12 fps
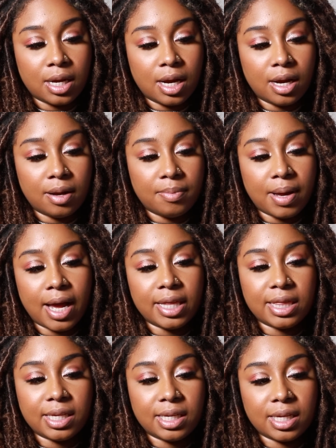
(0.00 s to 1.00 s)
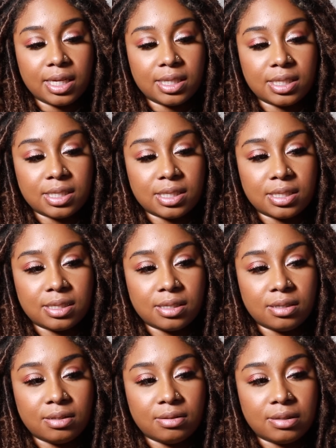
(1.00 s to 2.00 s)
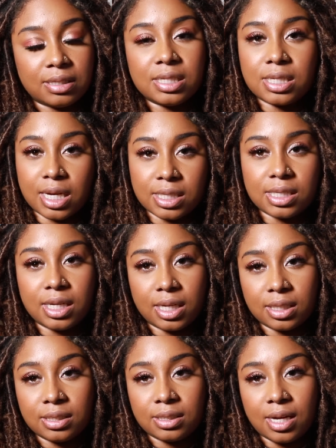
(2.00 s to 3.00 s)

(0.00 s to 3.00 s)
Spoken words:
I think it's disgusting.